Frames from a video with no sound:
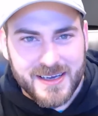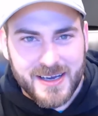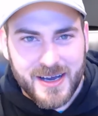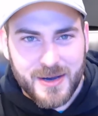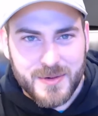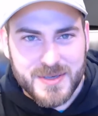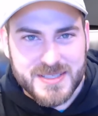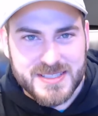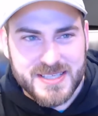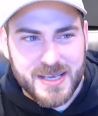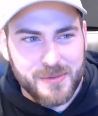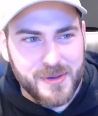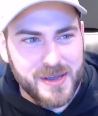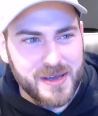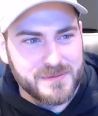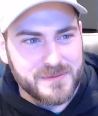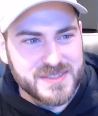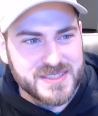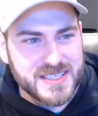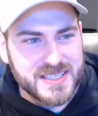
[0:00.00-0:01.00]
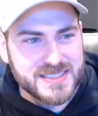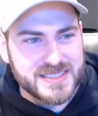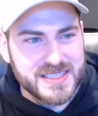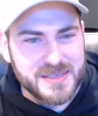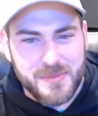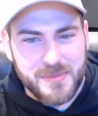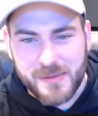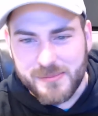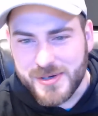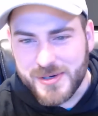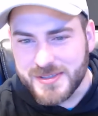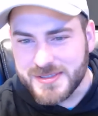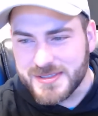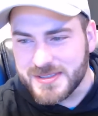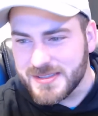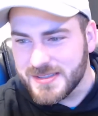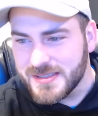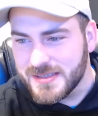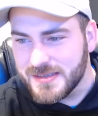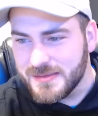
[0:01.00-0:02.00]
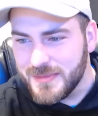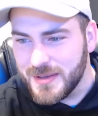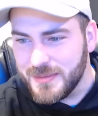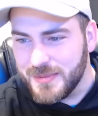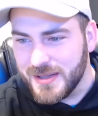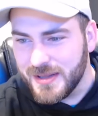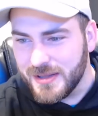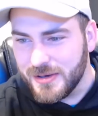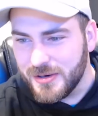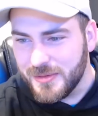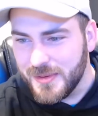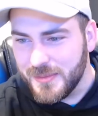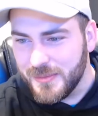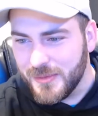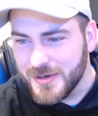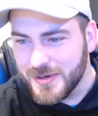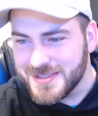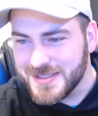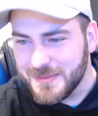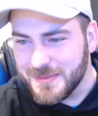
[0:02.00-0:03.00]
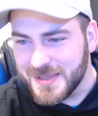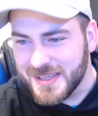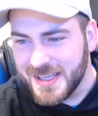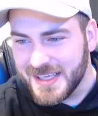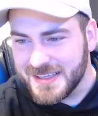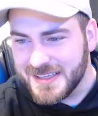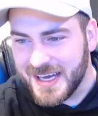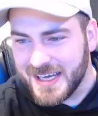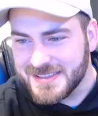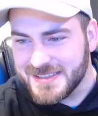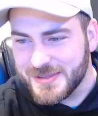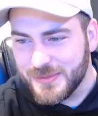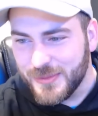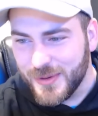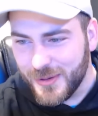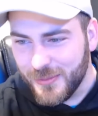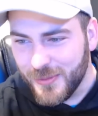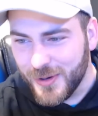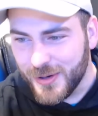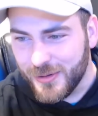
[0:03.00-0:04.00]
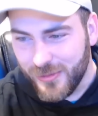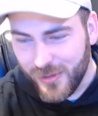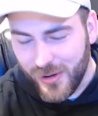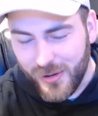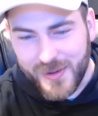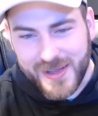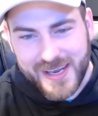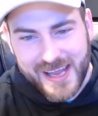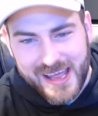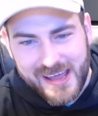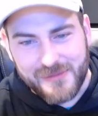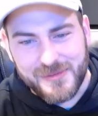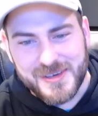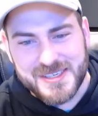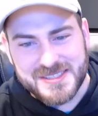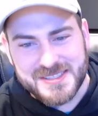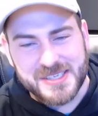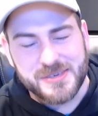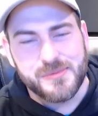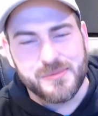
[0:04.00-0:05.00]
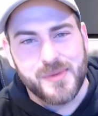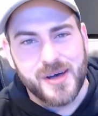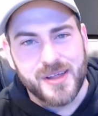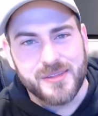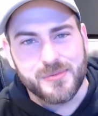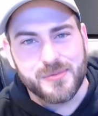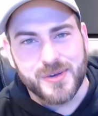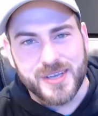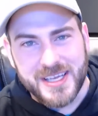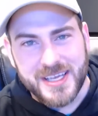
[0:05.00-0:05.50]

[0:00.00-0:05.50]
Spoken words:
want to say we have 60 members, maybe a little bit more, something like that. So we're growing every single month.